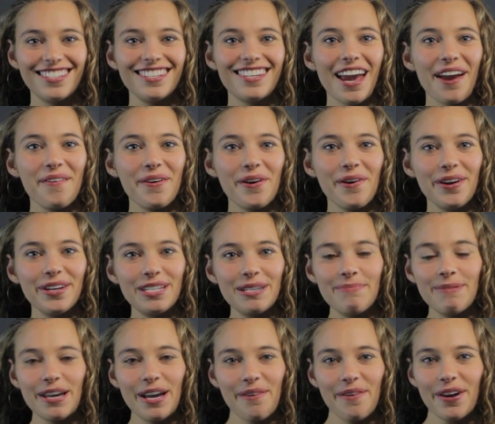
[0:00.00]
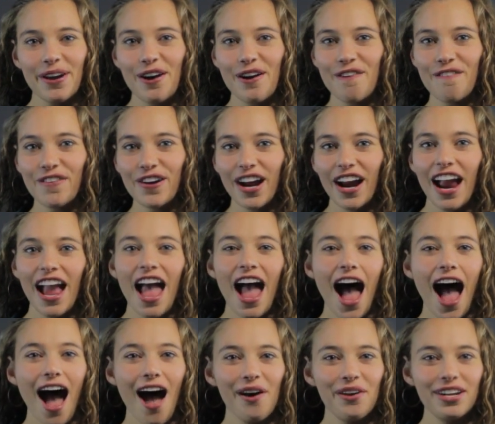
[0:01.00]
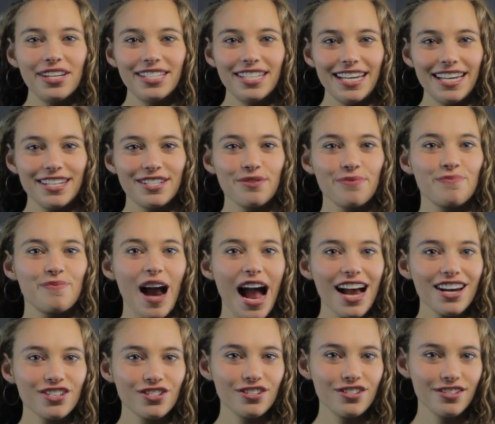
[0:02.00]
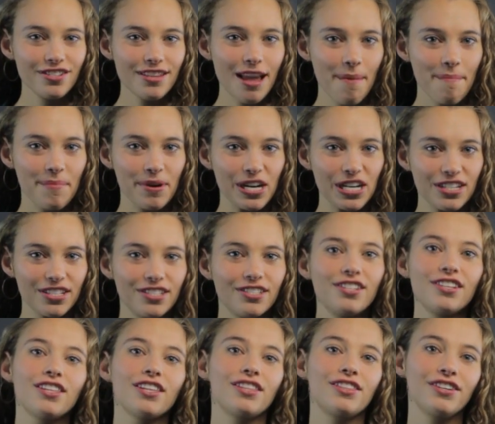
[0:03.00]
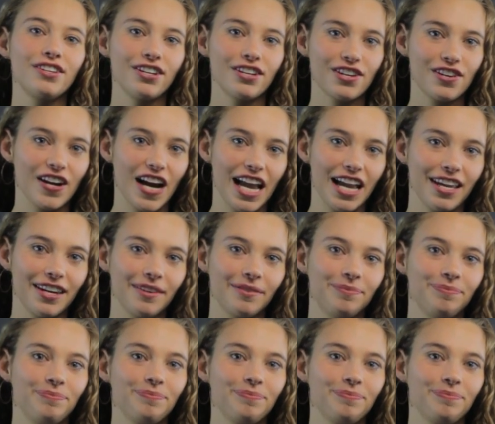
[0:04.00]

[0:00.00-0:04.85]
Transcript: and today we're going to be going over how to teach rational numbers to the third grade.